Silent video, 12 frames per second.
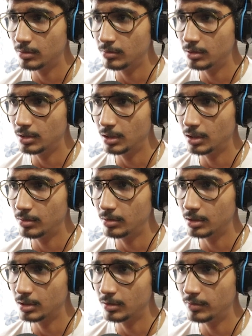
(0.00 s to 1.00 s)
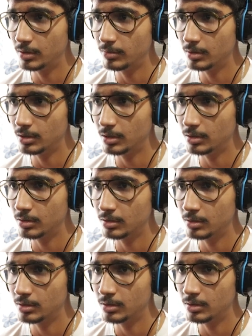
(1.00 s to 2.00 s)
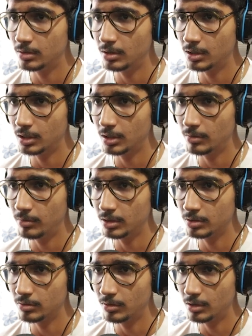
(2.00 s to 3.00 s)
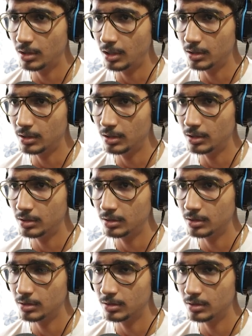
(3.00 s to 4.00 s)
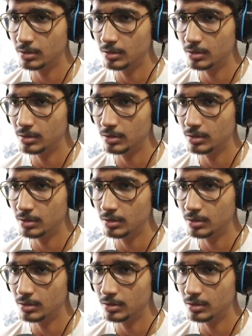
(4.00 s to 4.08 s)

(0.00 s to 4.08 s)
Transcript: Simply taking up the keyframe here, bringing up my sword like this.